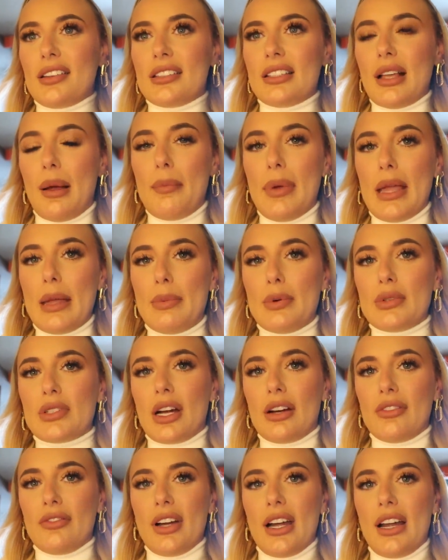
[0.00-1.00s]
some people
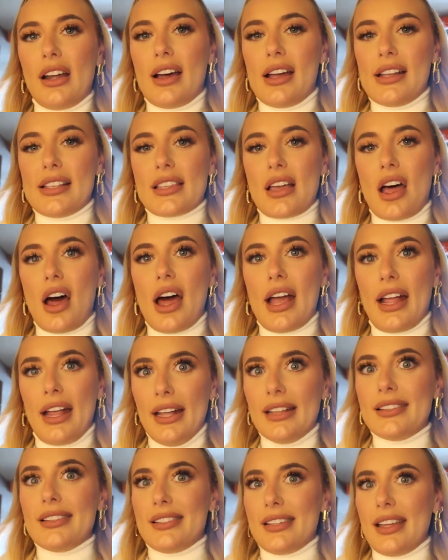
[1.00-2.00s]
don't realise that I
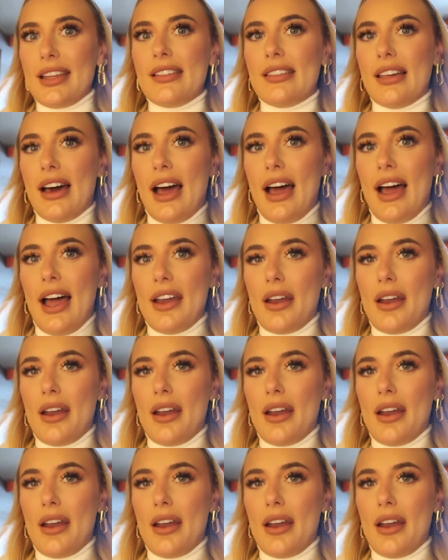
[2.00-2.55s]
can see that.